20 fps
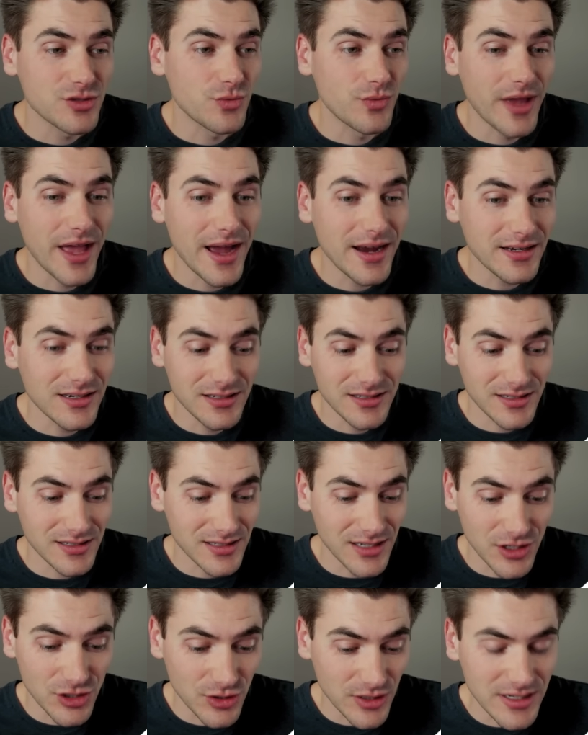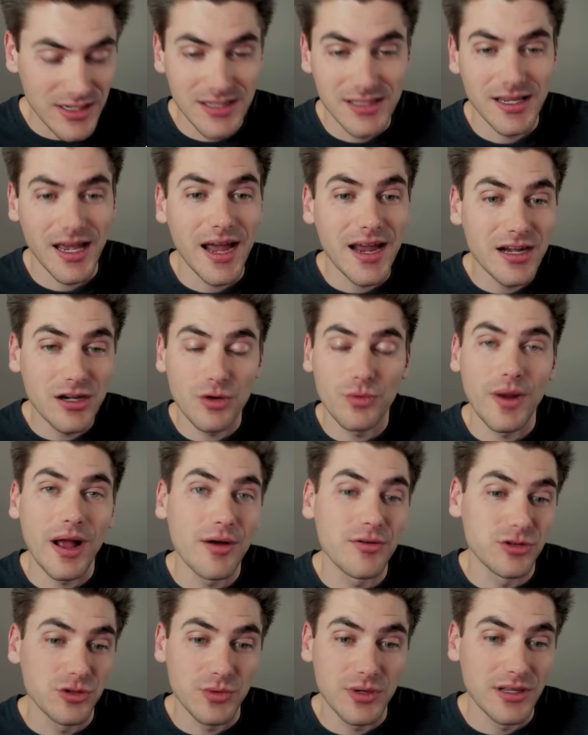React is essentially designed
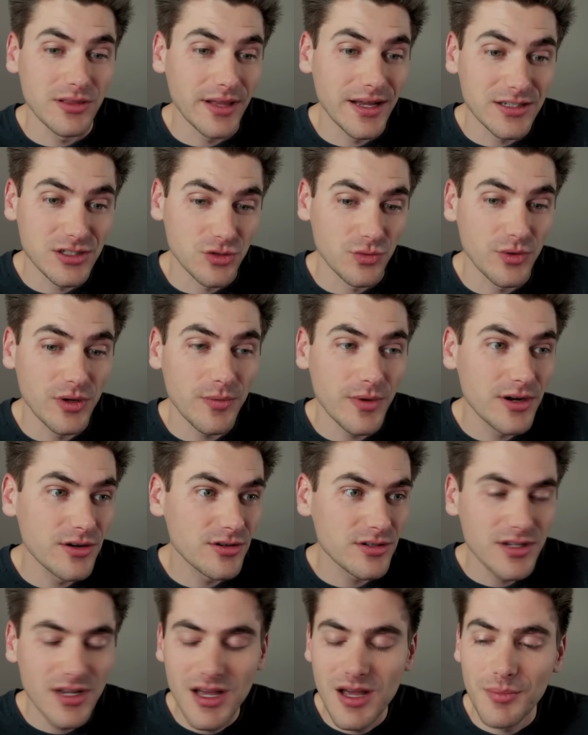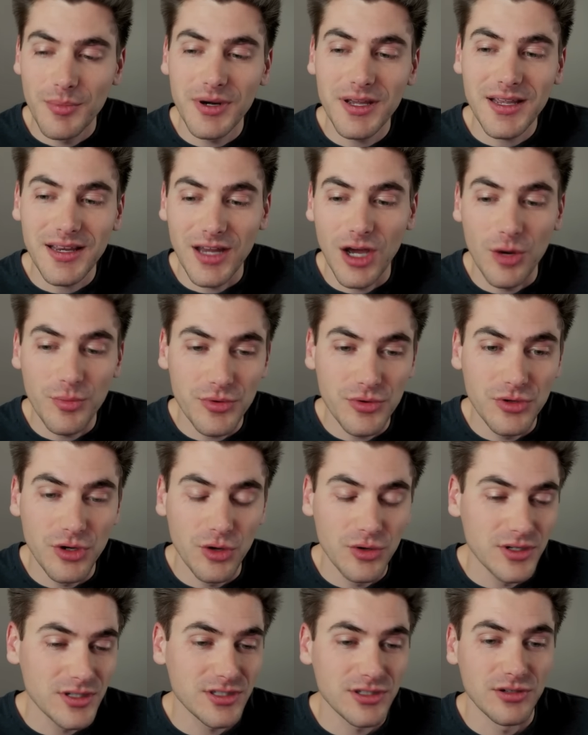around doing lots of re-renders, but it can help you
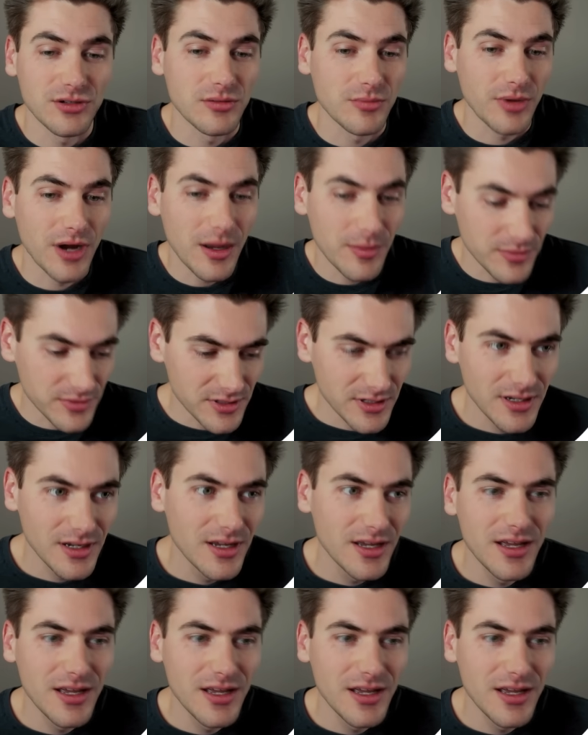notice certain problems.